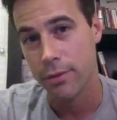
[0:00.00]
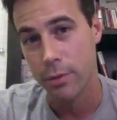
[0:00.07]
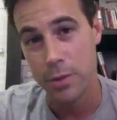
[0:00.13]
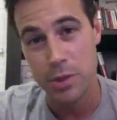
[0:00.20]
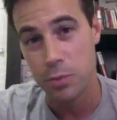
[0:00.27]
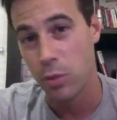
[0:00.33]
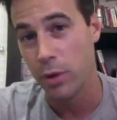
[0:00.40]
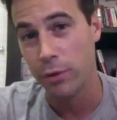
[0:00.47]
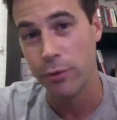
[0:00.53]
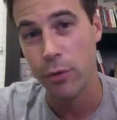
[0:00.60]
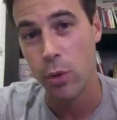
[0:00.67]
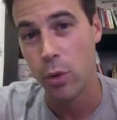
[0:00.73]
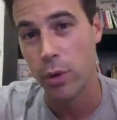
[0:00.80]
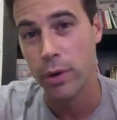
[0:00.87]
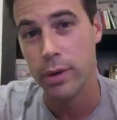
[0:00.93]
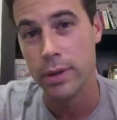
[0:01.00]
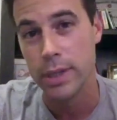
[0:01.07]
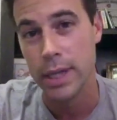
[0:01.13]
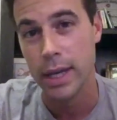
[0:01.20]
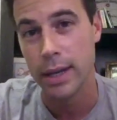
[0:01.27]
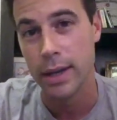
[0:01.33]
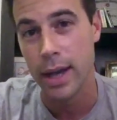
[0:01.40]
this point forward,
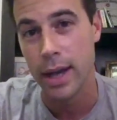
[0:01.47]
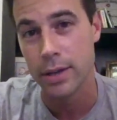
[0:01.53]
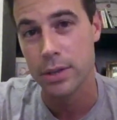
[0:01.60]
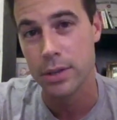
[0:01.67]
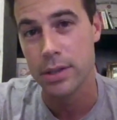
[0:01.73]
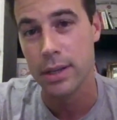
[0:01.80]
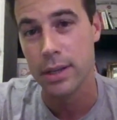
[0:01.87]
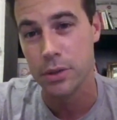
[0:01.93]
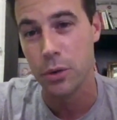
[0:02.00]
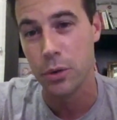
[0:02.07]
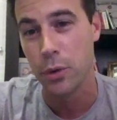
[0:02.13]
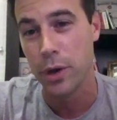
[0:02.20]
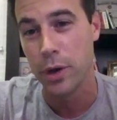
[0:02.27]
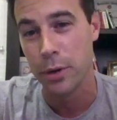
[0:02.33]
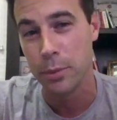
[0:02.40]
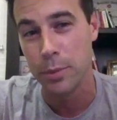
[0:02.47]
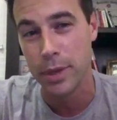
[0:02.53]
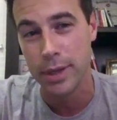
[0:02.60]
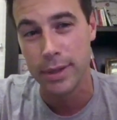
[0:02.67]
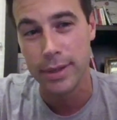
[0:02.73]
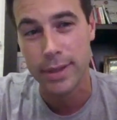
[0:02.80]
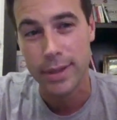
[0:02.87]
not just in his career,
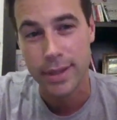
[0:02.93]
but